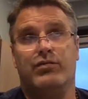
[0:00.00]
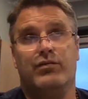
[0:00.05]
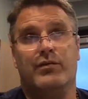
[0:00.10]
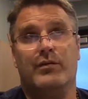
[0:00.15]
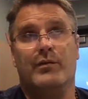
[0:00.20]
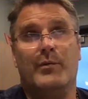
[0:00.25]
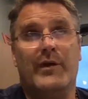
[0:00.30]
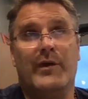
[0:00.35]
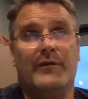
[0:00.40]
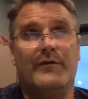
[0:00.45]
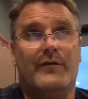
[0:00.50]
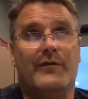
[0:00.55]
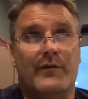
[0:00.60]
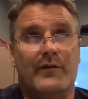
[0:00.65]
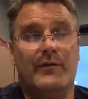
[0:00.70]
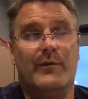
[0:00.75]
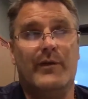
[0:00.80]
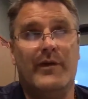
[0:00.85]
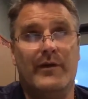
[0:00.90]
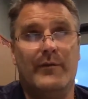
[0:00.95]
we have
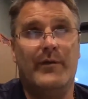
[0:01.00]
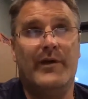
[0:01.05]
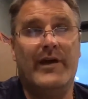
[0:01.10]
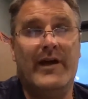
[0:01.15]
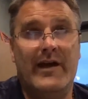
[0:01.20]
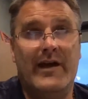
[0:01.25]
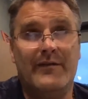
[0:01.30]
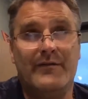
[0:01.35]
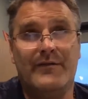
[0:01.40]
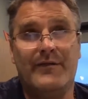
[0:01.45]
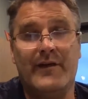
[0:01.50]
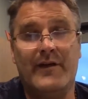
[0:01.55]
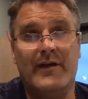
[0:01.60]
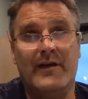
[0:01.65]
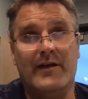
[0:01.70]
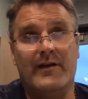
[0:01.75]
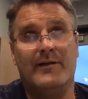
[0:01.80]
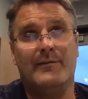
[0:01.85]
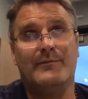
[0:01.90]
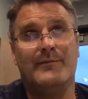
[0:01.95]
we, we have
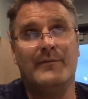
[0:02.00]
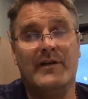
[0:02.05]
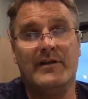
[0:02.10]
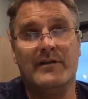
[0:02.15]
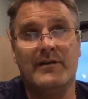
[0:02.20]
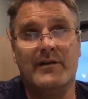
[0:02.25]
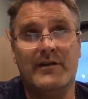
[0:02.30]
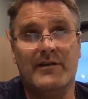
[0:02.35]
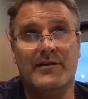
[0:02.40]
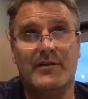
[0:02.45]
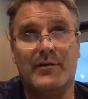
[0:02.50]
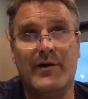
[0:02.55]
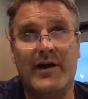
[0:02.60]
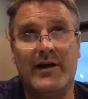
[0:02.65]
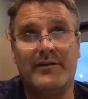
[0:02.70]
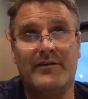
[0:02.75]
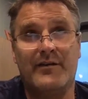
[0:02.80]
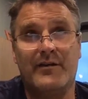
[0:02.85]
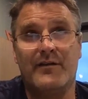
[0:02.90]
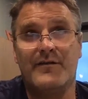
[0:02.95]
um, a
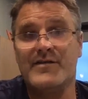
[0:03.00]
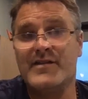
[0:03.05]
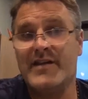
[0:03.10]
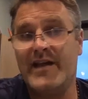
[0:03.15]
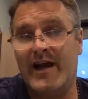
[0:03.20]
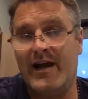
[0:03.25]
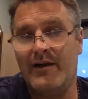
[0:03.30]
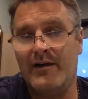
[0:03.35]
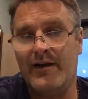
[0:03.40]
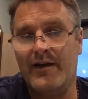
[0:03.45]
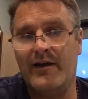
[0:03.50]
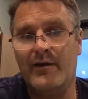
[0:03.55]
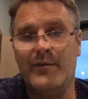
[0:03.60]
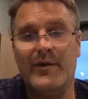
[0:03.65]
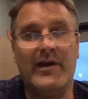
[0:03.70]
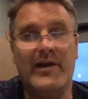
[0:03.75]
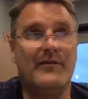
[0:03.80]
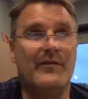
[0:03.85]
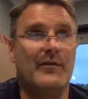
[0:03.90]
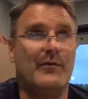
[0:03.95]
director of scouting,
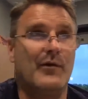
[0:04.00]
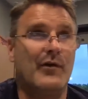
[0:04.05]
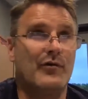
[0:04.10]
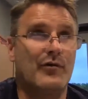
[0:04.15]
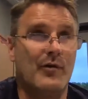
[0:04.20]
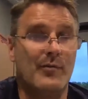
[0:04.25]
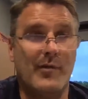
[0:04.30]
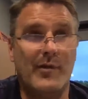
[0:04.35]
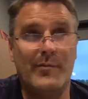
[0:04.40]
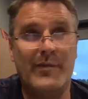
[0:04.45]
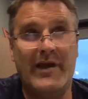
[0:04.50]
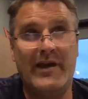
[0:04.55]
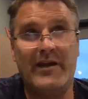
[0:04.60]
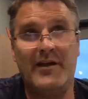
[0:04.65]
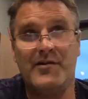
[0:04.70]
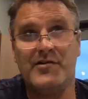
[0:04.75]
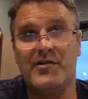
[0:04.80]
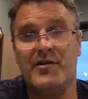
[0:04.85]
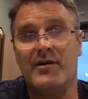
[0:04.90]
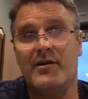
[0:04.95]
we have a recruitment
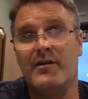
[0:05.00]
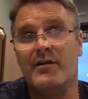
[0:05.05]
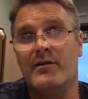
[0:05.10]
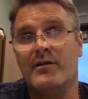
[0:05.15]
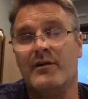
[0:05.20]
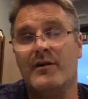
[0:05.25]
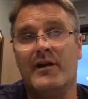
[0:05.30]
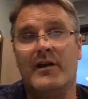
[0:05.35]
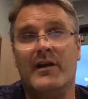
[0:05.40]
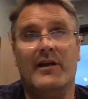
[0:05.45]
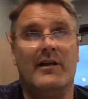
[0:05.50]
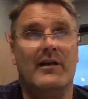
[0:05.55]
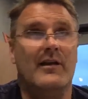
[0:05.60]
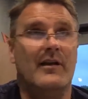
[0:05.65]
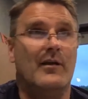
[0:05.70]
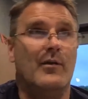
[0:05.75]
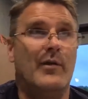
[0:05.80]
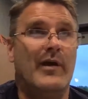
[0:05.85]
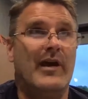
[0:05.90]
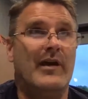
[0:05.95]
manager,
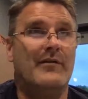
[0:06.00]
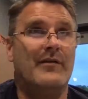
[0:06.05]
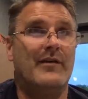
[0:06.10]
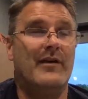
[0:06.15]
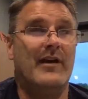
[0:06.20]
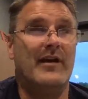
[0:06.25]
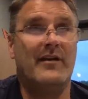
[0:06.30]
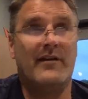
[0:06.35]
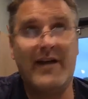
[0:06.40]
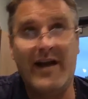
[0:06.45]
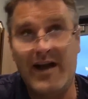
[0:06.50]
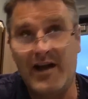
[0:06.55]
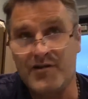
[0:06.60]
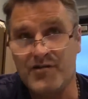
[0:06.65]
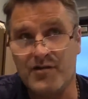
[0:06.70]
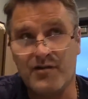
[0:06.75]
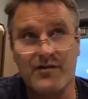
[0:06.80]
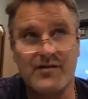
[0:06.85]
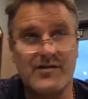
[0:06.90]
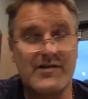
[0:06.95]
we have an
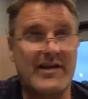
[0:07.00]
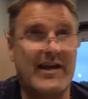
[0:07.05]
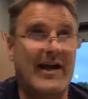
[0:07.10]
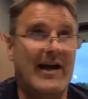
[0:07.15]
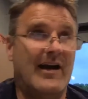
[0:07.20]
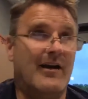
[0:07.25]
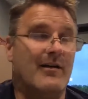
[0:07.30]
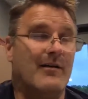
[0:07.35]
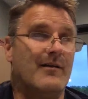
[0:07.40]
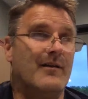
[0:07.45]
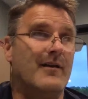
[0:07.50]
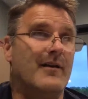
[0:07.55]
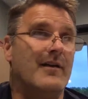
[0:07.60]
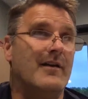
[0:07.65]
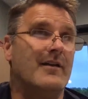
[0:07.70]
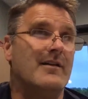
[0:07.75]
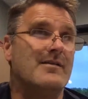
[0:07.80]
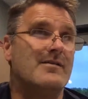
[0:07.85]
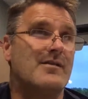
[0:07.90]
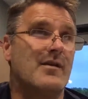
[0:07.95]
international scout.
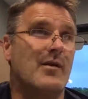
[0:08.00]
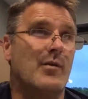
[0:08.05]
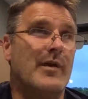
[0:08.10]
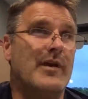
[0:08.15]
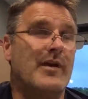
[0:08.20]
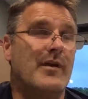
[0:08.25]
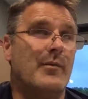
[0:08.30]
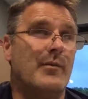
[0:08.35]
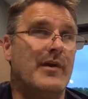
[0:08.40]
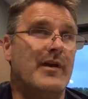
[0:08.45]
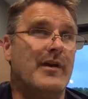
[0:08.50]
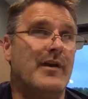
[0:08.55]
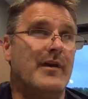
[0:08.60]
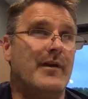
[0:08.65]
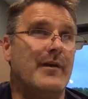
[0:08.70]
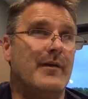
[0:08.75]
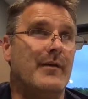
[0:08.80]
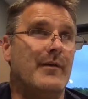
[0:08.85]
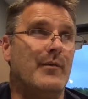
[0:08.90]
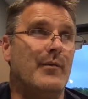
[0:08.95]
So we
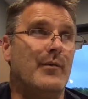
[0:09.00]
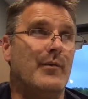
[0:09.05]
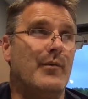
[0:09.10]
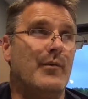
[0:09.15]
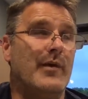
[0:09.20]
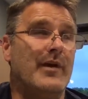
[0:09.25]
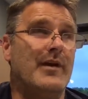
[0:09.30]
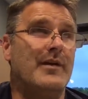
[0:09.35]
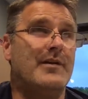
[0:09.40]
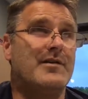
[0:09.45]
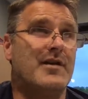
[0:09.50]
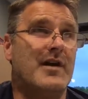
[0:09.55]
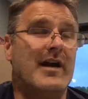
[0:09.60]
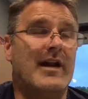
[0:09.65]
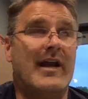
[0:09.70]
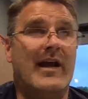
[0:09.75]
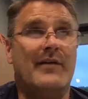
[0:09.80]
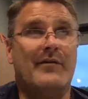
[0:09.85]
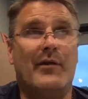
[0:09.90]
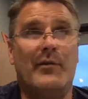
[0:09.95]
we we try
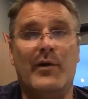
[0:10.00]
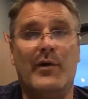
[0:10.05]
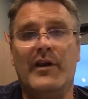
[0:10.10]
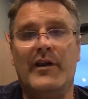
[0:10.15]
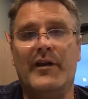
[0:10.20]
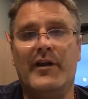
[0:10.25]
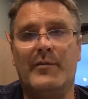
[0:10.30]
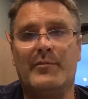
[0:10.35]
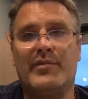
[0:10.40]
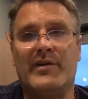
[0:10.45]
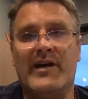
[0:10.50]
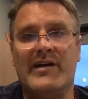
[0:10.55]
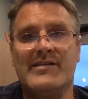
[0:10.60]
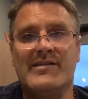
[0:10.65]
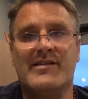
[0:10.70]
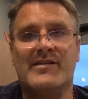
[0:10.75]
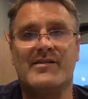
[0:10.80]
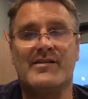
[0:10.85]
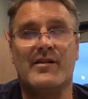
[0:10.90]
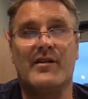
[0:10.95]
to have a really good
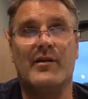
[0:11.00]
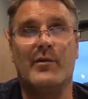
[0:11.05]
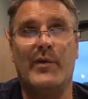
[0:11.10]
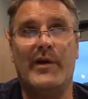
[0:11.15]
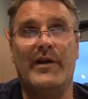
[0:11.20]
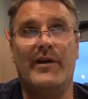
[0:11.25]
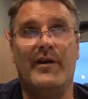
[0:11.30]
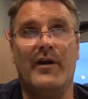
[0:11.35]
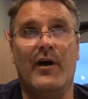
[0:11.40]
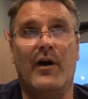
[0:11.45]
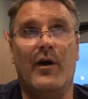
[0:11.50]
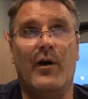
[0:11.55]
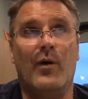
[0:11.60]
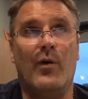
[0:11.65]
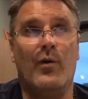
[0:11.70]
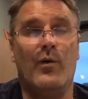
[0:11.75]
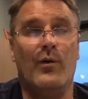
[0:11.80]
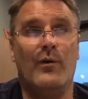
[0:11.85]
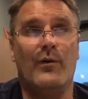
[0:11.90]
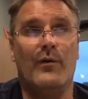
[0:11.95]
presence so that we
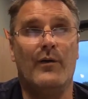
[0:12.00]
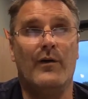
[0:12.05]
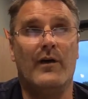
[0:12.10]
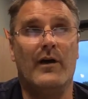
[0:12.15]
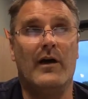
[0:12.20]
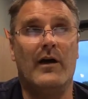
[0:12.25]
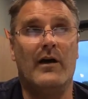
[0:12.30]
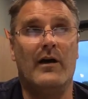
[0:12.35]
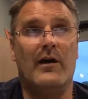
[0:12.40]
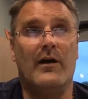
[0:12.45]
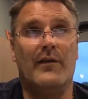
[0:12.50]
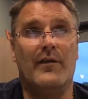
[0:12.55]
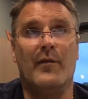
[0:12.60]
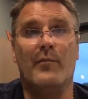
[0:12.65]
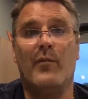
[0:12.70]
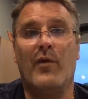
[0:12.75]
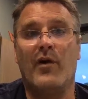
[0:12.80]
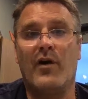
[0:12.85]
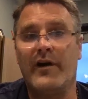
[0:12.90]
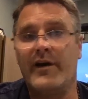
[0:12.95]
know uh, the
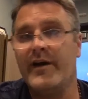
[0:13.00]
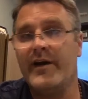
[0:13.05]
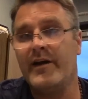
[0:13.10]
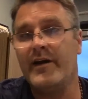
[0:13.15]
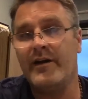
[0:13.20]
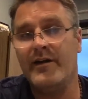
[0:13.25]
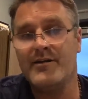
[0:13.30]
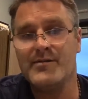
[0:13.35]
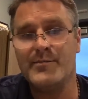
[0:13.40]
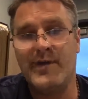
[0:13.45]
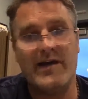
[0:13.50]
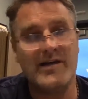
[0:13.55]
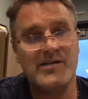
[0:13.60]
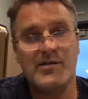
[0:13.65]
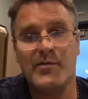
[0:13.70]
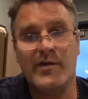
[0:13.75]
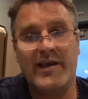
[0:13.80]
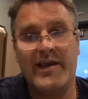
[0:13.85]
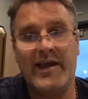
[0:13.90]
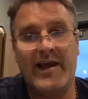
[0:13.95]
market as best
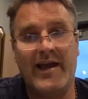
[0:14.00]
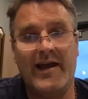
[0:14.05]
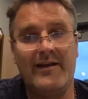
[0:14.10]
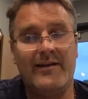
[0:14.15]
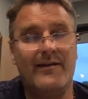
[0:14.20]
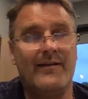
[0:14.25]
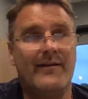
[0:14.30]
we can.